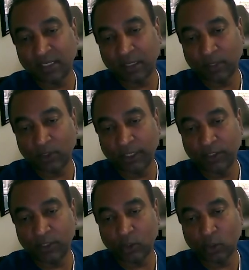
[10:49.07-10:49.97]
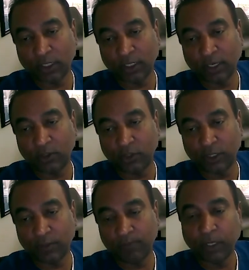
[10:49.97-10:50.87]
segment changes on the
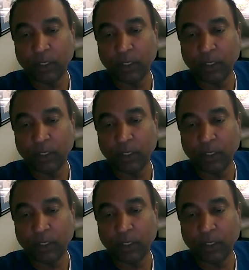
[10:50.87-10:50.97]
EKG.